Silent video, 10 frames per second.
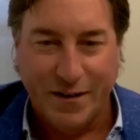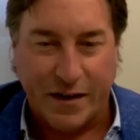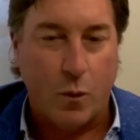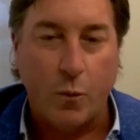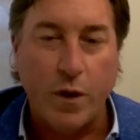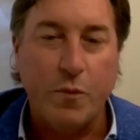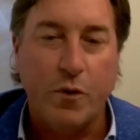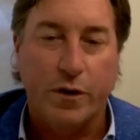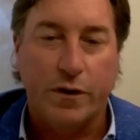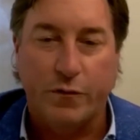When we
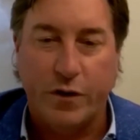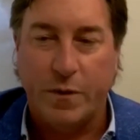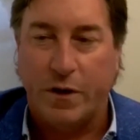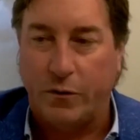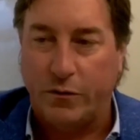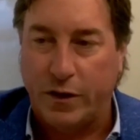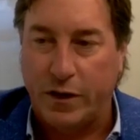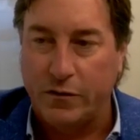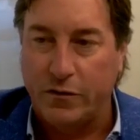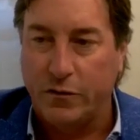put females
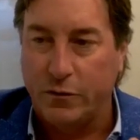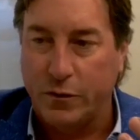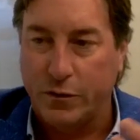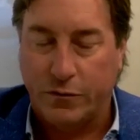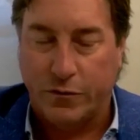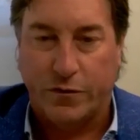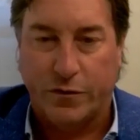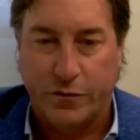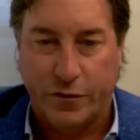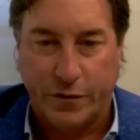into
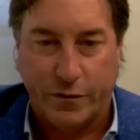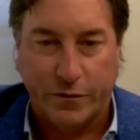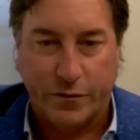construction trailers,